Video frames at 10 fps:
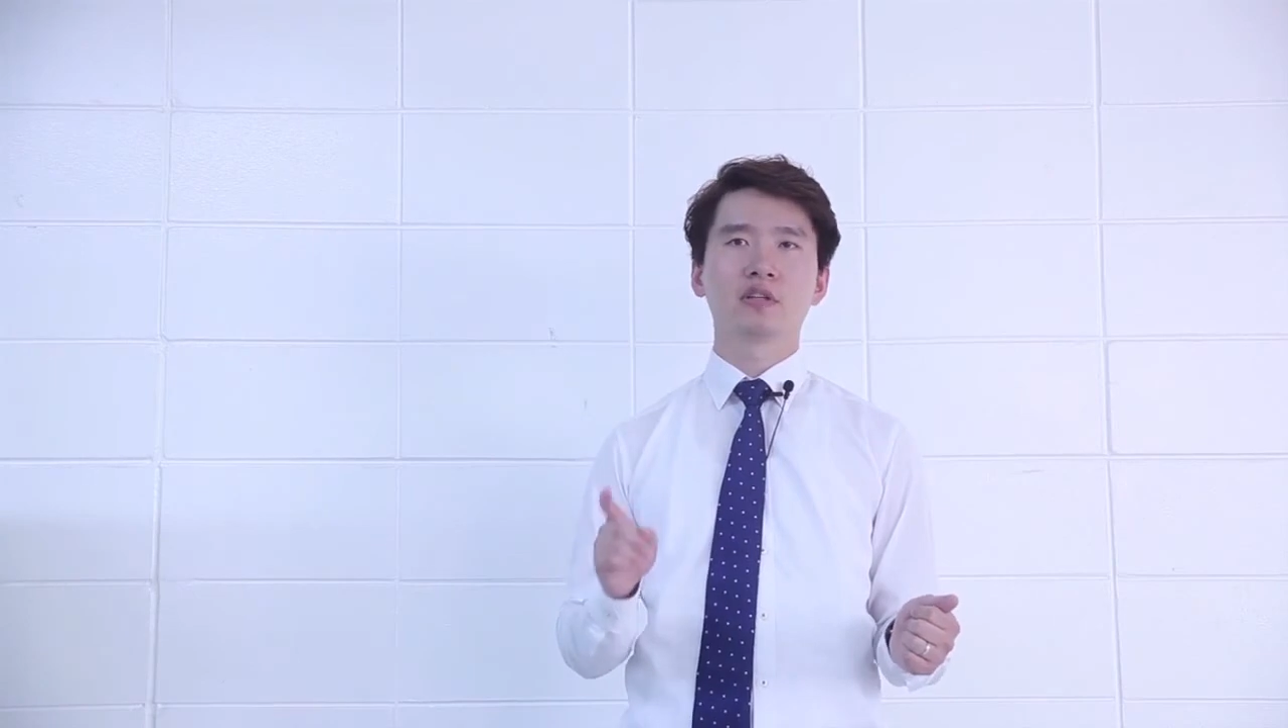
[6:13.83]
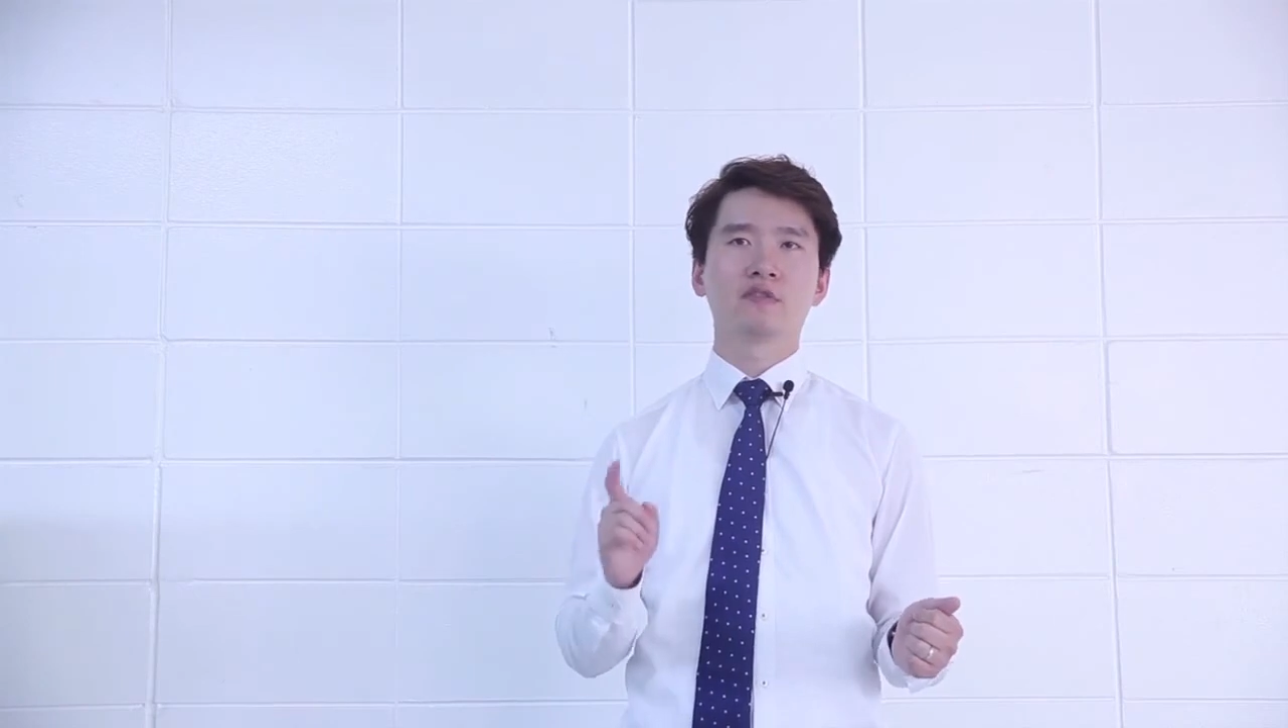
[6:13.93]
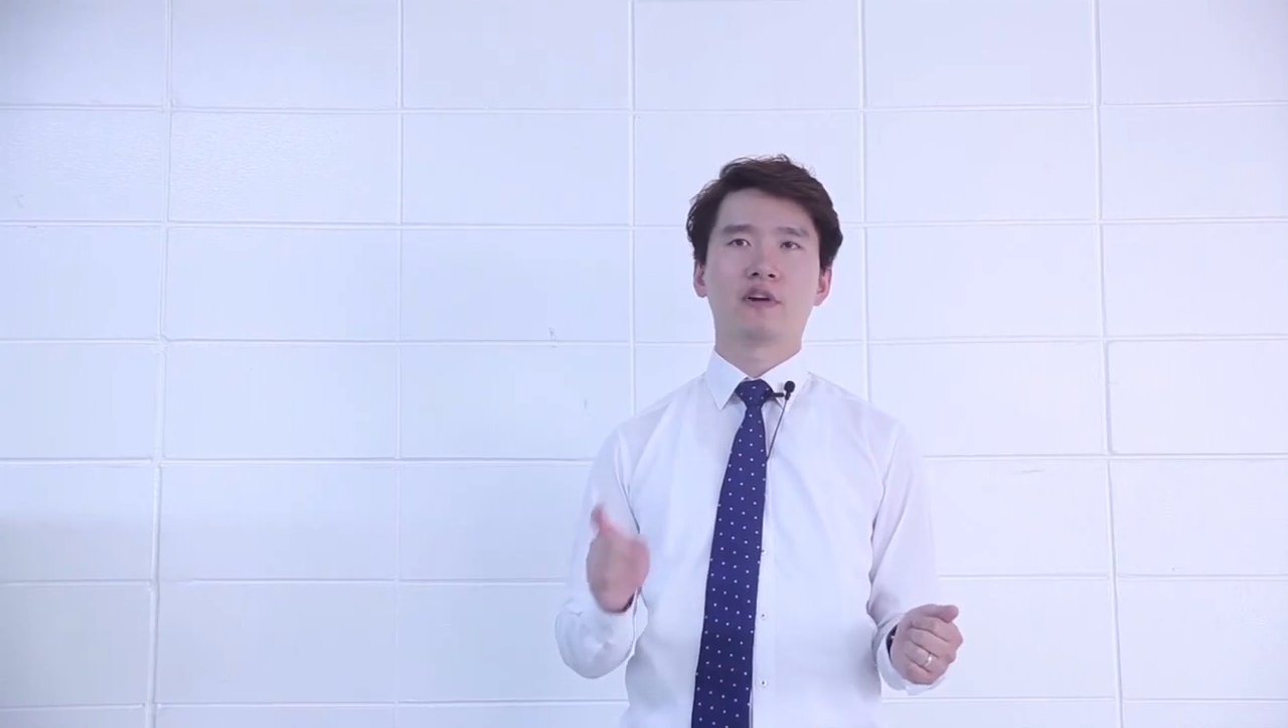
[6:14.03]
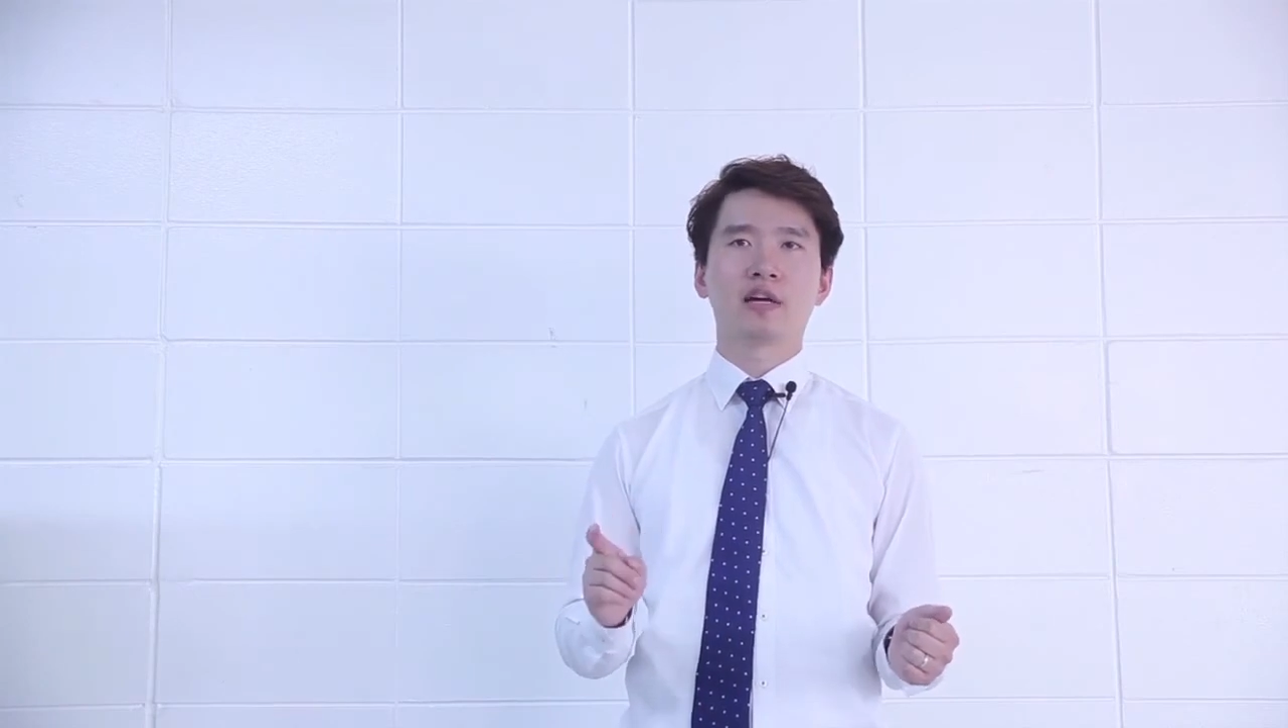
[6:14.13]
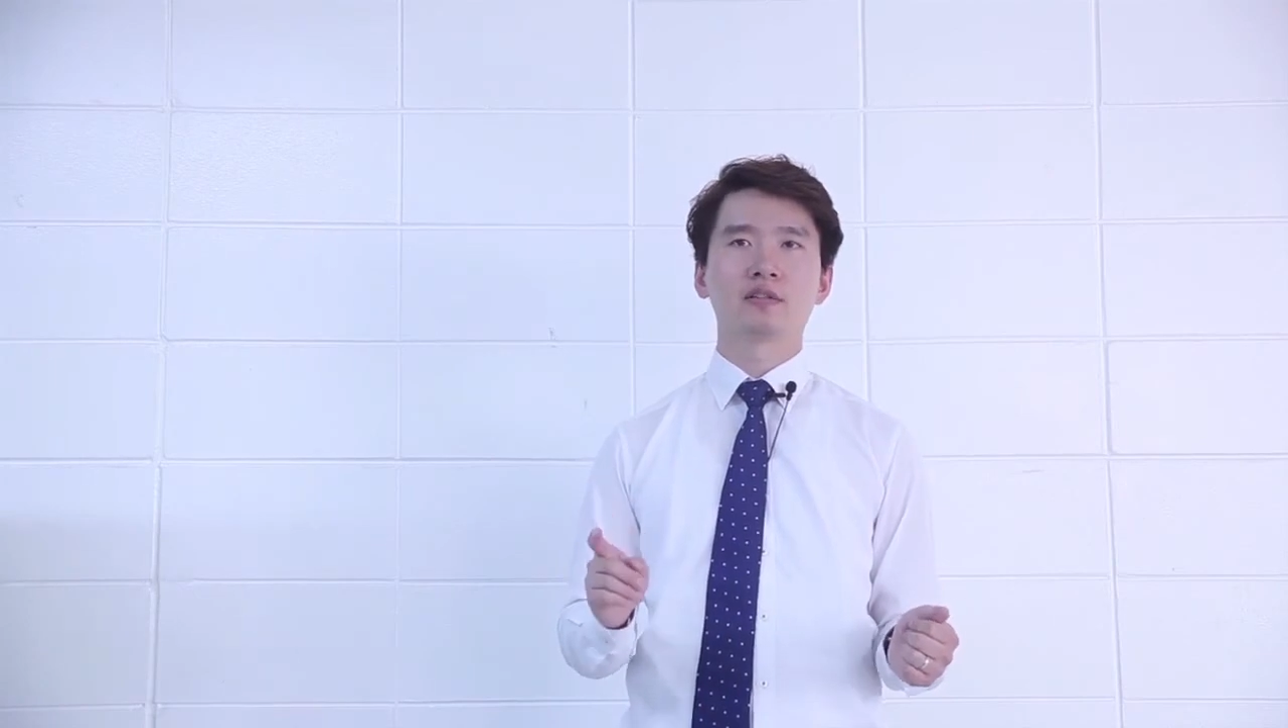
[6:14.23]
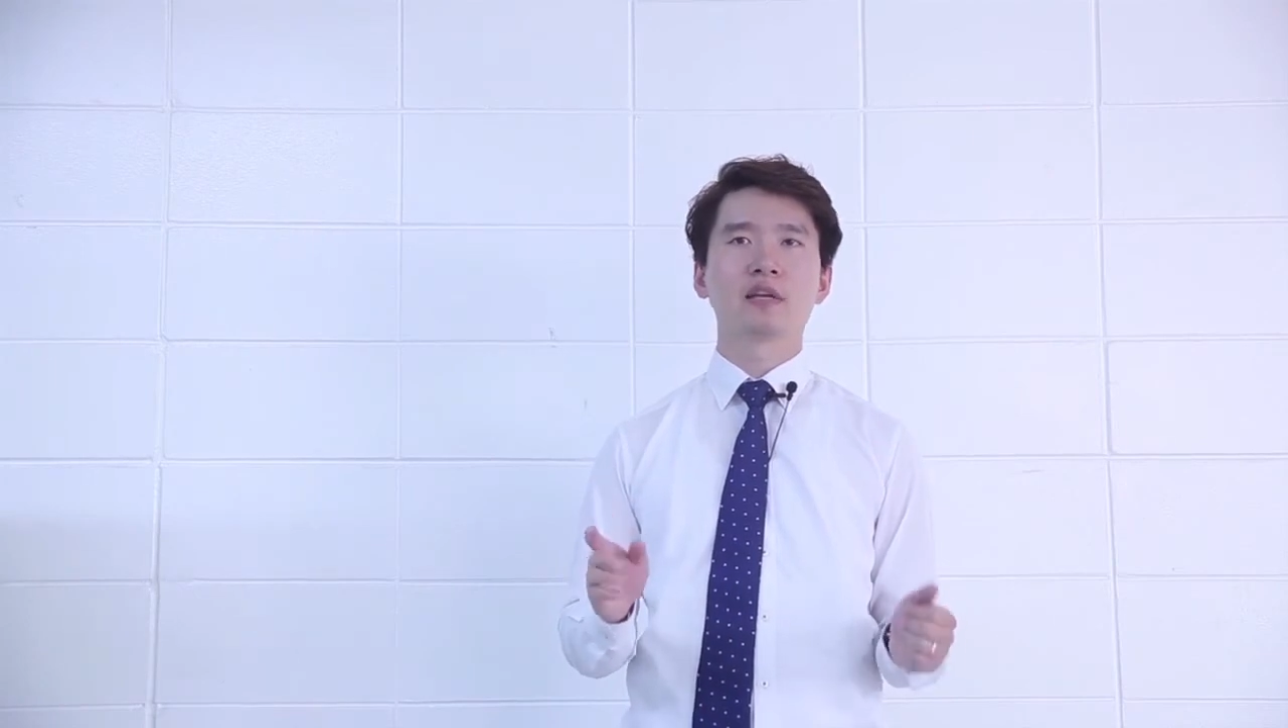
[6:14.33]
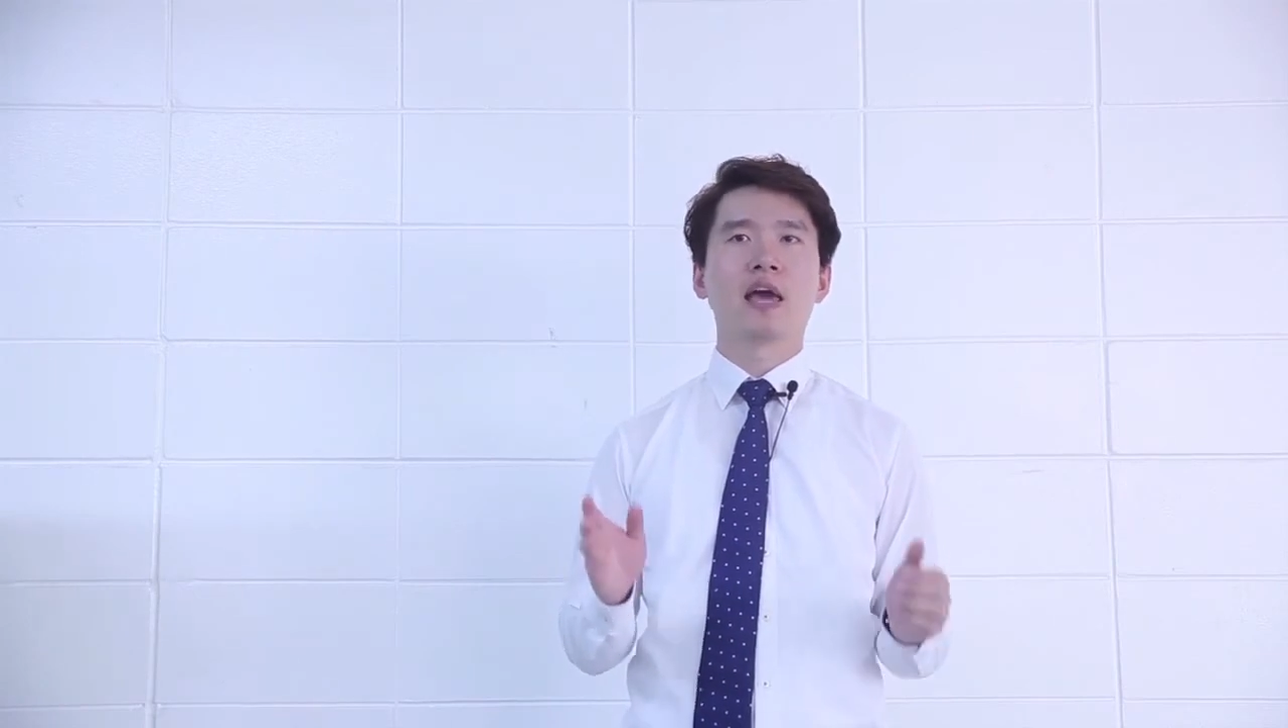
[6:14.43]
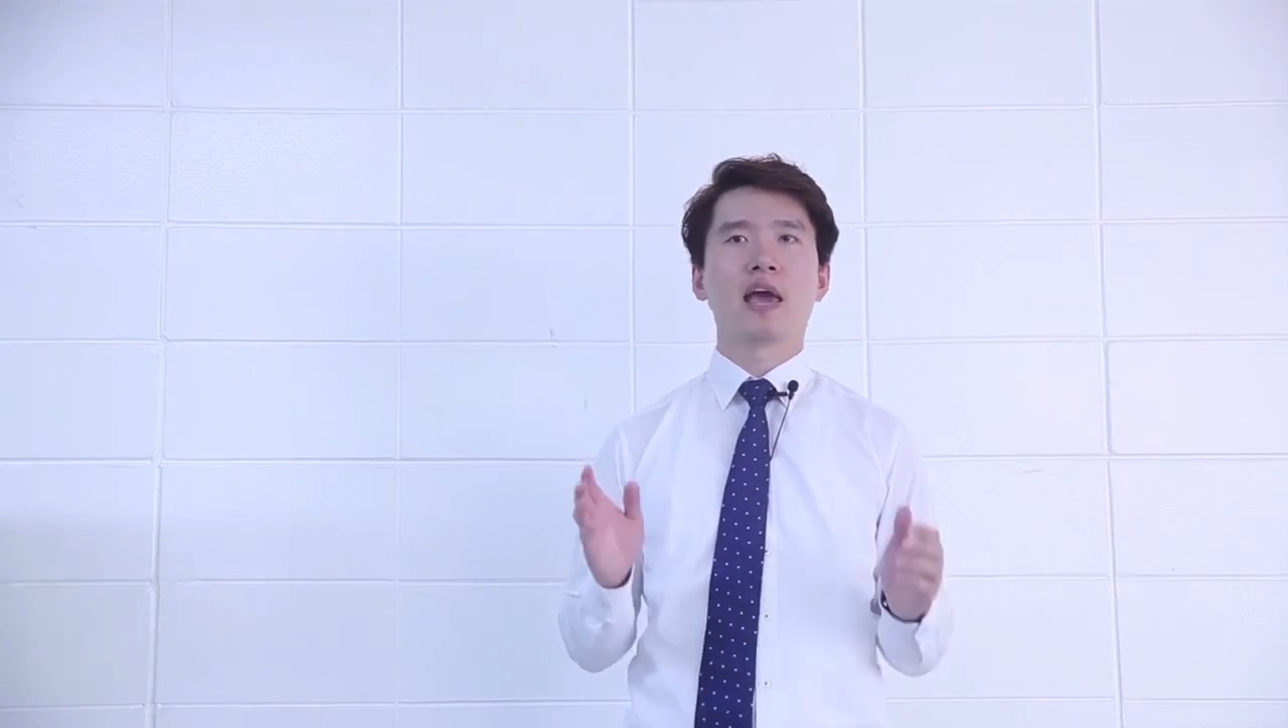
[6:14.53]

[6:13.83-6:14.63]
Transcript: device